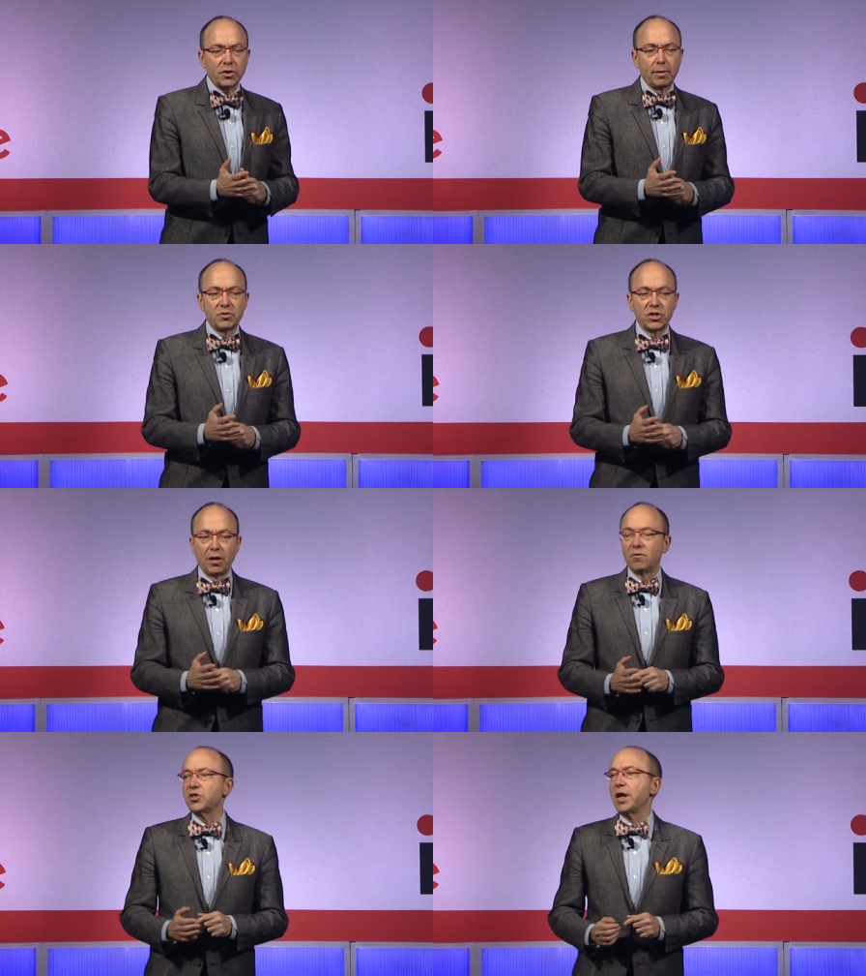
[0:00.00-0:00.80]

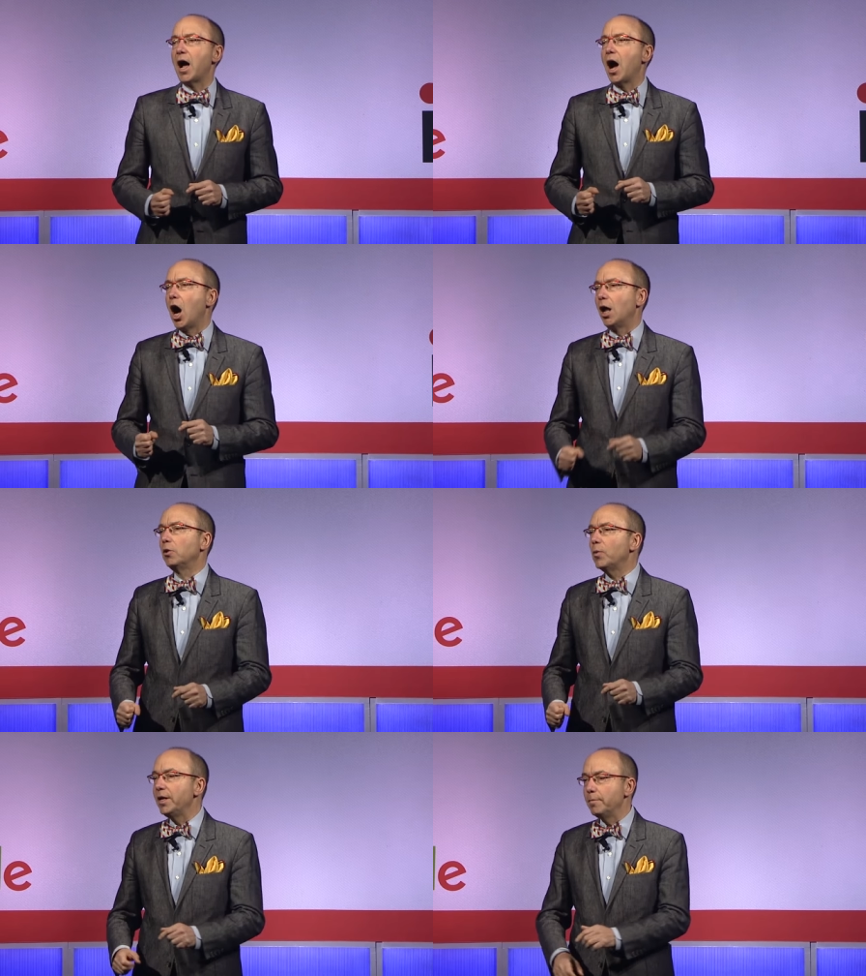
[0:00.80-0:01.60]
themselves in a
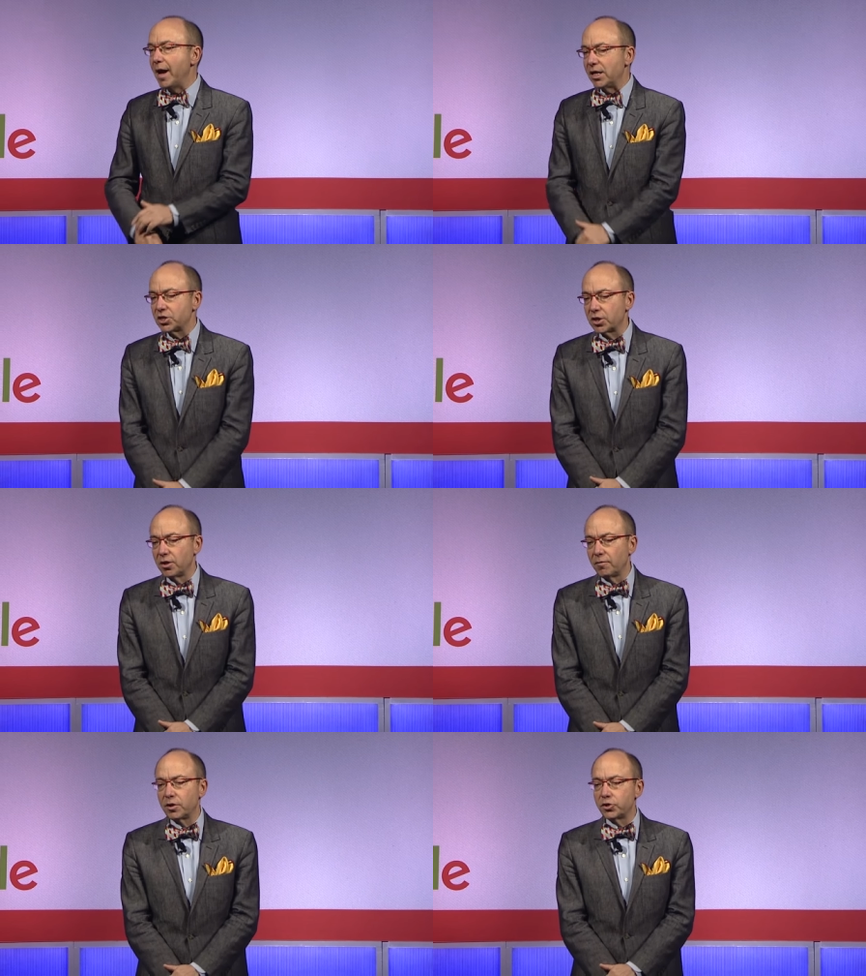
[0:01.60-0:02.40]
Halloween
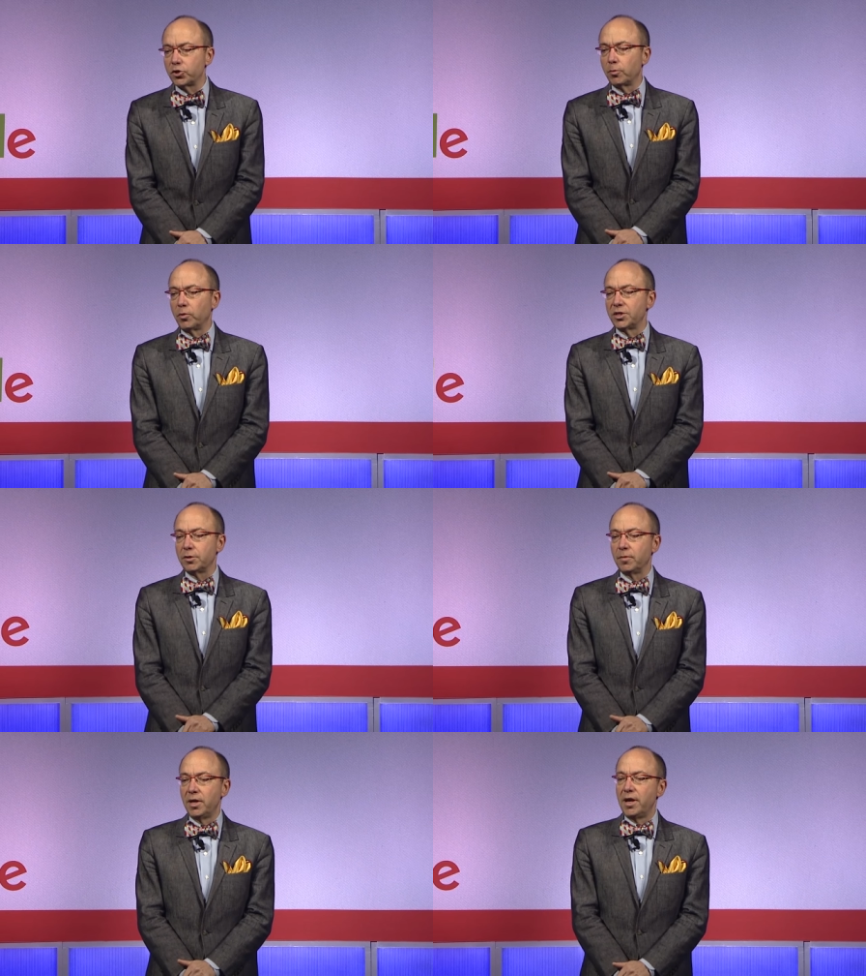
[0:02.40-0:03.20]
mask of consumerism